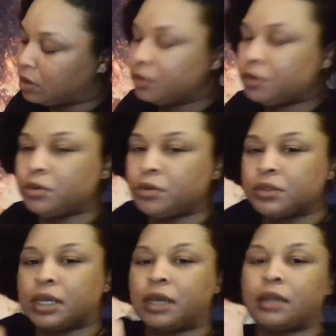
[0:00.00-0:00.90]
Ooh,
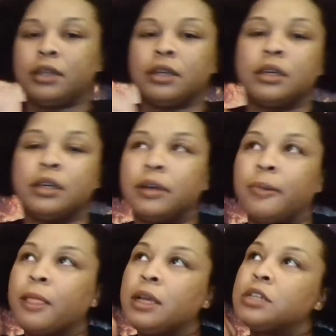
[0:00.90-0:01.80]
Tanya.
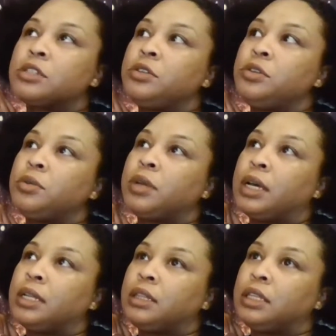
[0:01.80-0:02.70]
So you
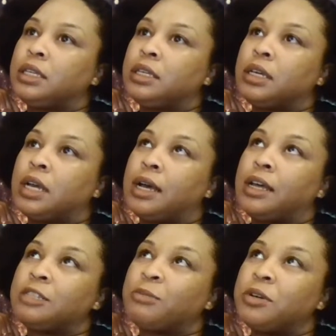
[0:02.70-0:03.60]
got the
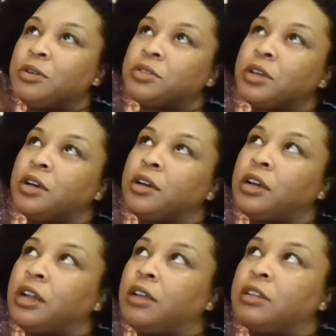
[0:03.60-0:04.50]
Cosmos card.